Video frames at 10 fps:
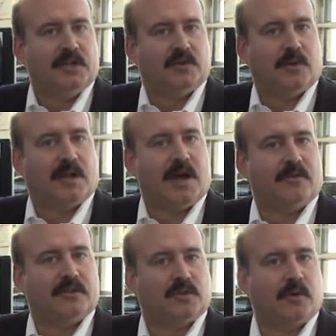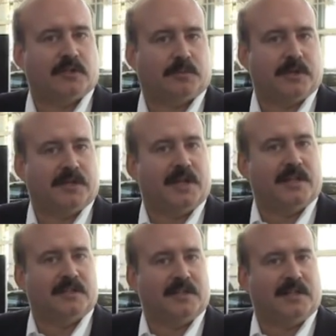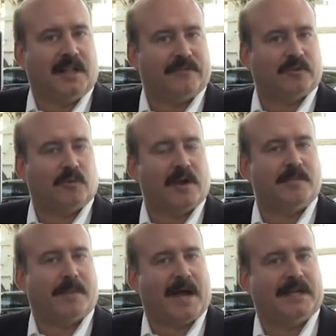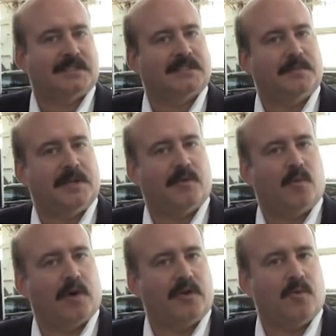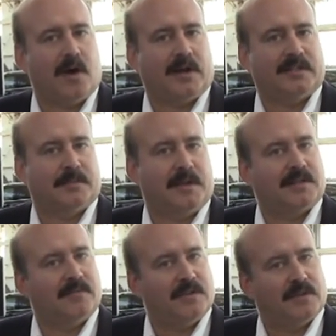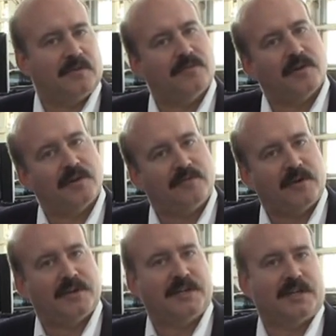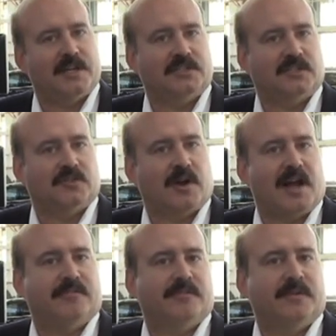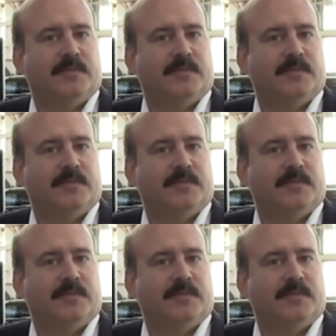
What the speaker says: to allow the torque split and the left to right bias to be where you want it to make the vehicle very fun and engaging to drive.